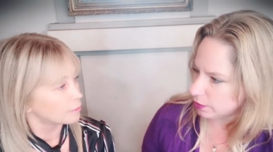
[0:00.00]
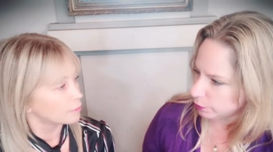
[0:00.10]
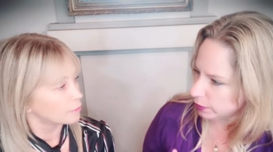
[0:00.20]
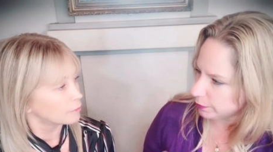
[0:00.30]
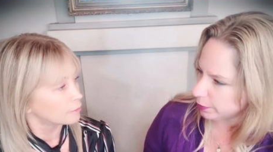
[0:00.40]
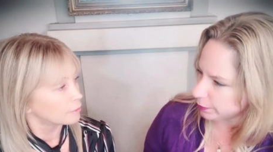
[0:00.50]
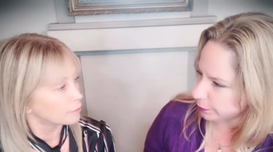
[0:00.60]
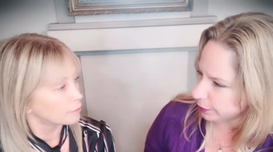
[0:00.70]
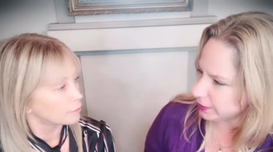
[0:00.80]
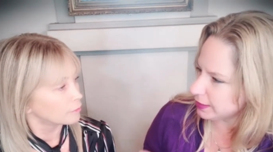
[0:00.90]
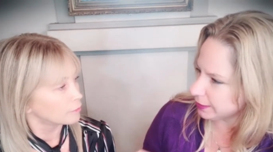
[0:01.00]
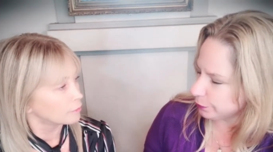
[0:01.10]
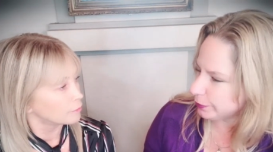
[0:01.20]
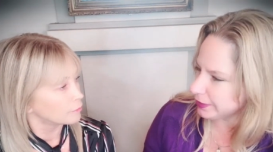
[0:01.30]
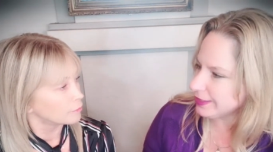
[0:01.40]
Speaker 1: what what what,
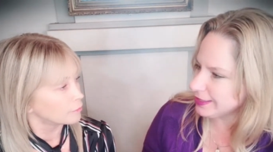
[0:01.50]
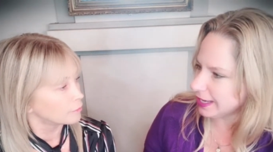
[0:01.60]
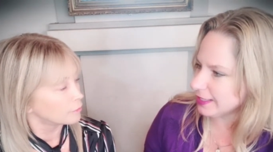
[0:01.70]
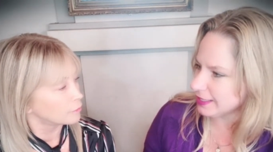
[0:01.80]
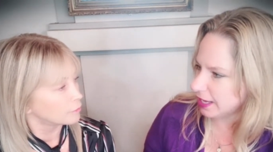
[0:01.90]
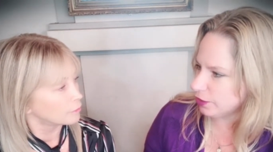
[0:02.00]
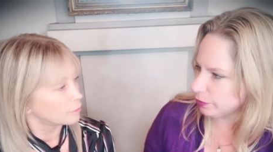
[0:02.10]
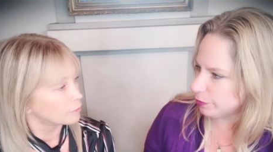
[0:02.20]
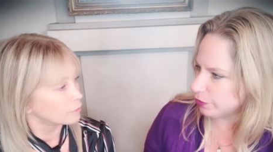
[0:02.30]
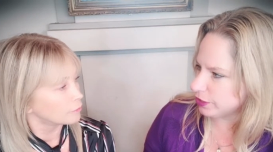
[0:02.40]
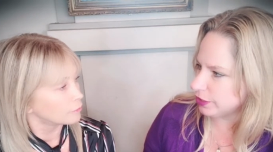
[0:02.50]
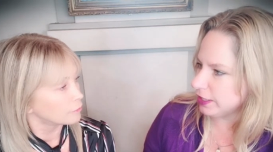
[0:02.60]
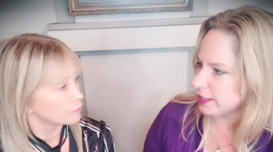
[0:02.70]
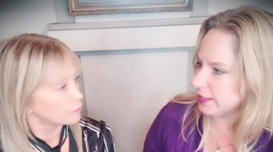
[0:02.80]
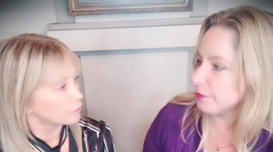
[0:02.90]
what exact title report is a good
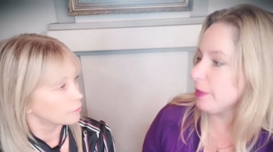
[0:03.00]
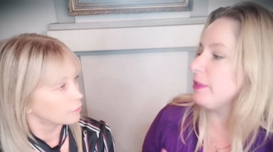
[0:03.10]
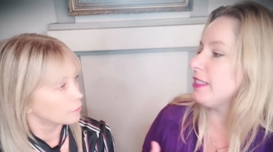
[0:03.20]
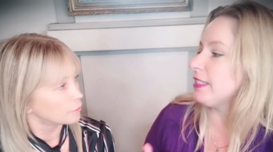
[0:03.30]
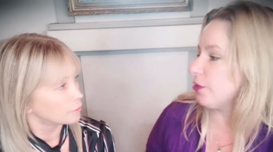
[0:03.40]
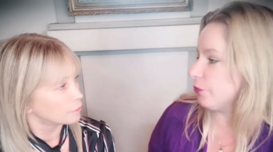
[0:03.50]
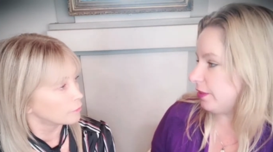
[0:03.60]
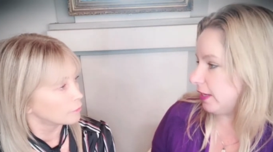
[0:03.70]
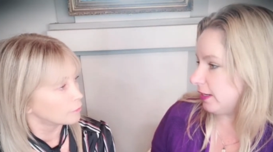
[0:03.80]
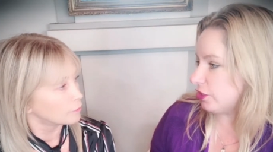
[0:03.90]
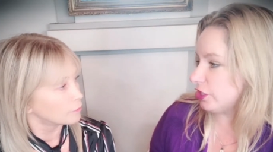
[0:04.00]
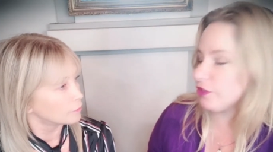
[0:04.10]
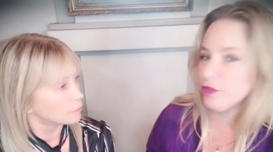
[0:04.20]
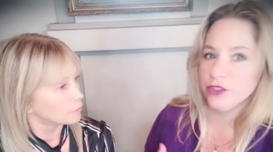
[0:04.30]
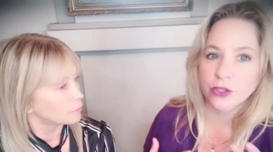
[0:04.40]
idea to maybe send with that,
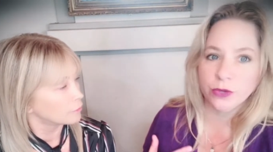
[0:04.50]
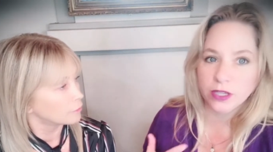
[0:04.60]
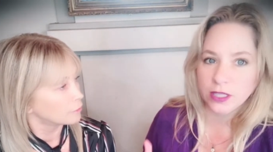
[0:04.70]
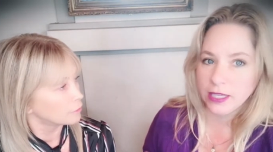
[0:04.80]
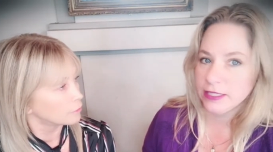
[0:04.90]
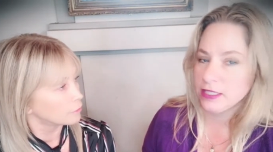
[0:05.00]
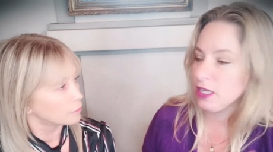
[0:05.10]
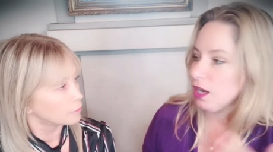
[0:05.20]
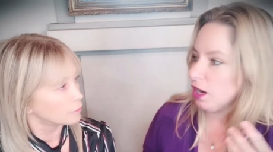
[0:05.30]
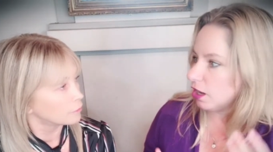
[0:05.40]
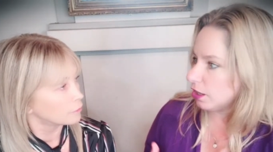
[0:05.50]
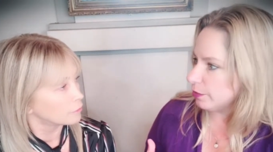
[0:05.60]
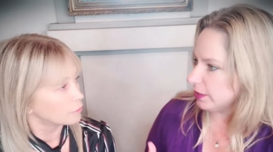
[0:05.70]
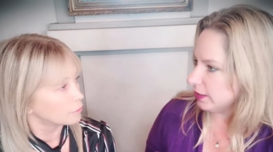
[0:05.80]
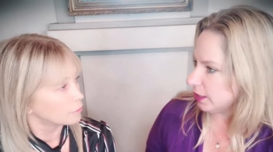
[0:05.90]
just for, so our clients are
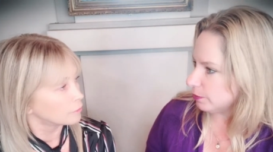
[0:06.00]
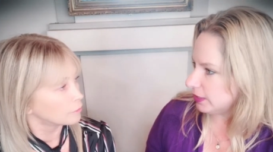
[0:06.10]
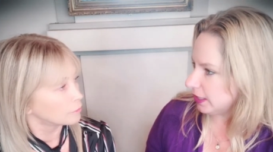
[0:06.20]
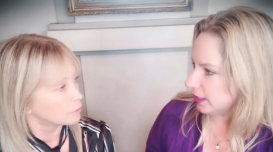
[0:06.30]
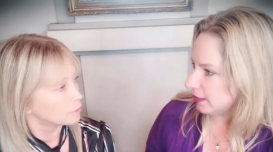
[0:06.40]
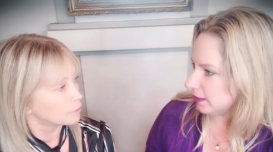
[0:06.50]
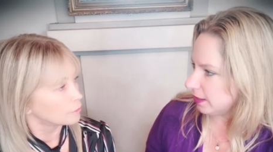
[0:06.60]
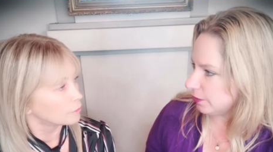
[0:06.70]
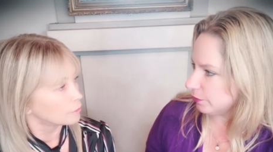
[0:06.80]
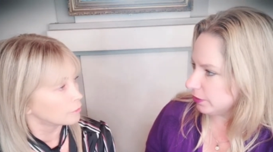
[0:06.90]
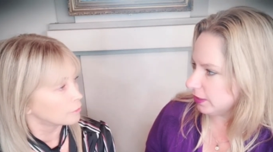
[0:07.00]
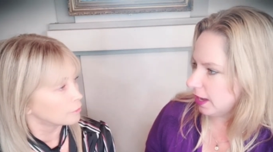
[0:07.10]
being updated and, and really